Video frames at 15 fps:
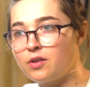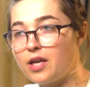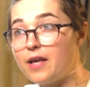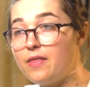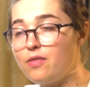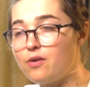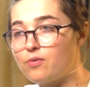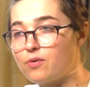
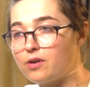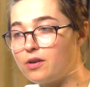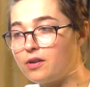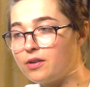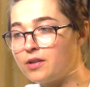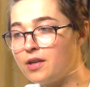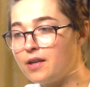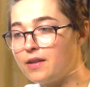in the
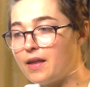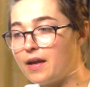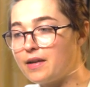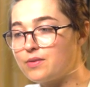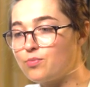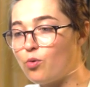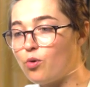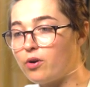world, that is
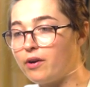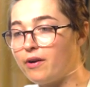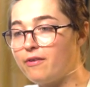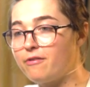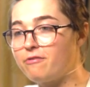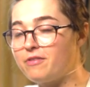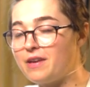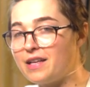more
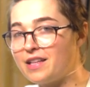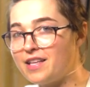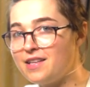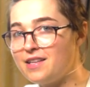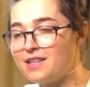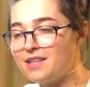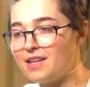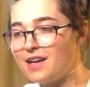
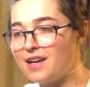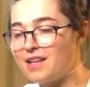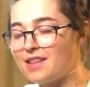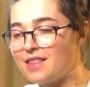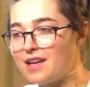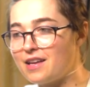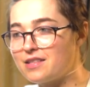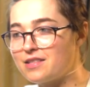feeling and
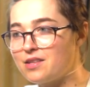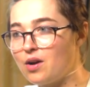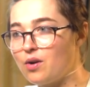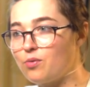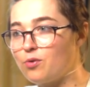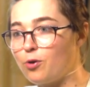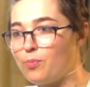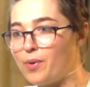less
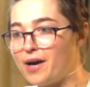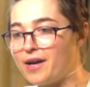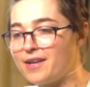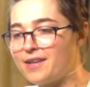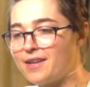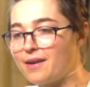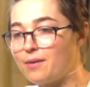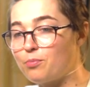
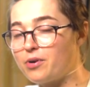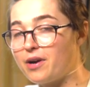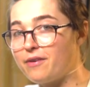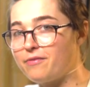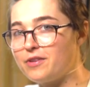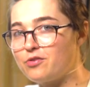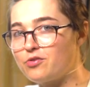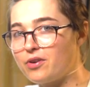robotic and
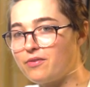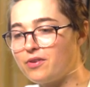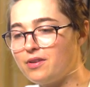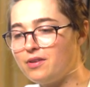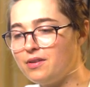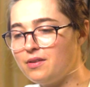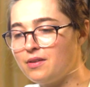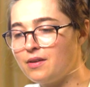profit
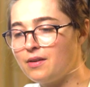driven,